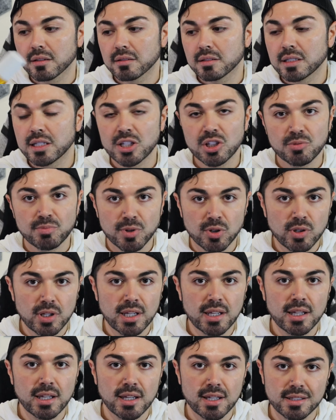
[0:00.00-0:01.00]
Niche
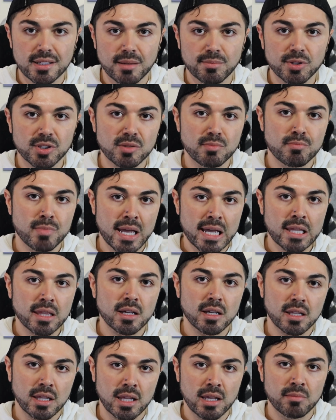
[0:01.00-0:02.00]
Beauty is able to make the
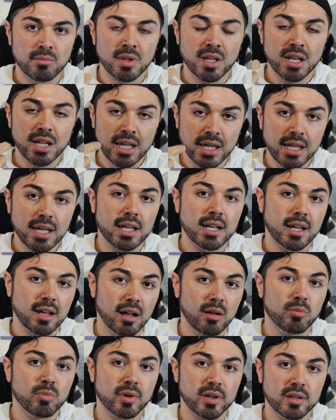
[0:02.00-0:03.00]
claim that it can
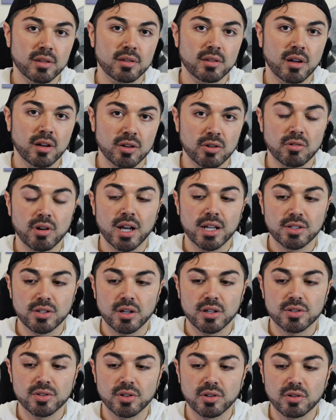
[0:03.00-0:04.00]
help with under eye
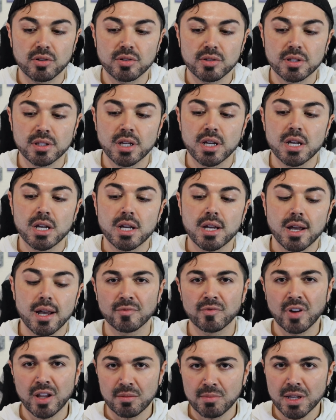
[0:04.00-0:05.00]
dark circles.
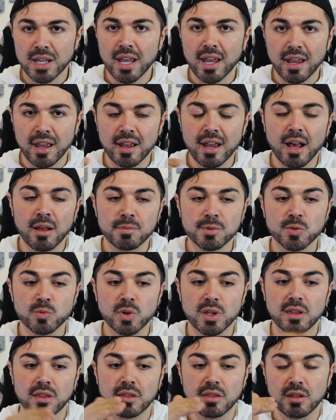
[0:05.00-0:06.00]
Vitamin K helps
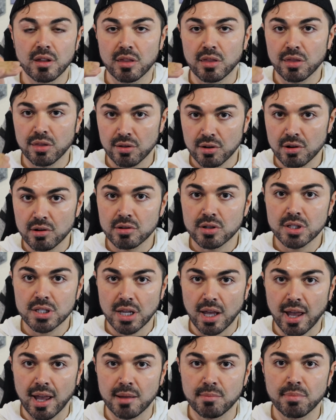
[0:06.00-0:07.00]
with the third
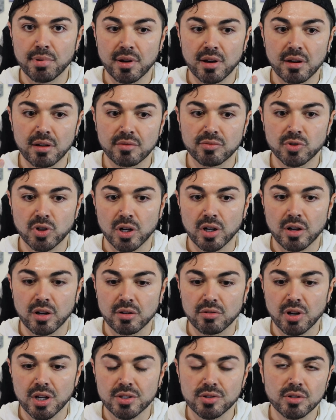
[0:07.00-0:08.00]
type of dark
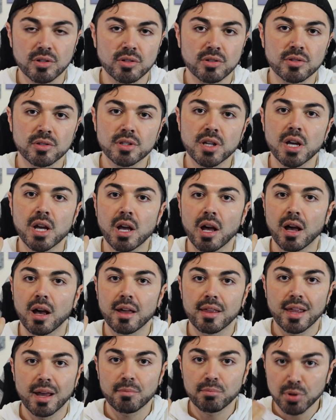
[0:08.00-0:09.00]
under eye circles,
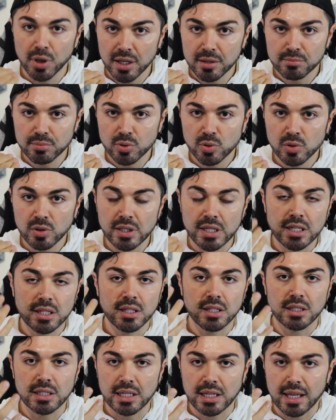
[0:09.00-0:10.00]
that blood pooling,
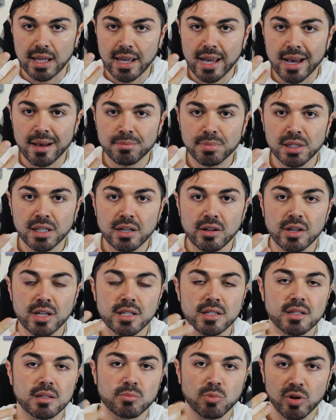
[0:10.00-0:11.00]
the leaky
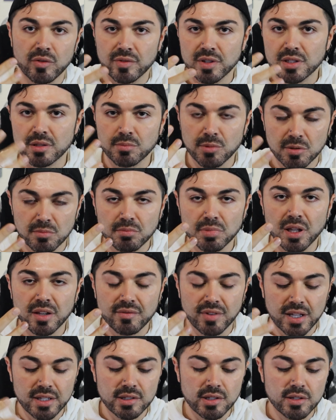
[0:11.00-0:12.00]
capillaries, the more visible blood
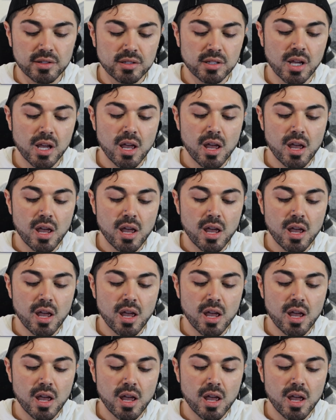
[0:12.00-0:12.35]
vessels.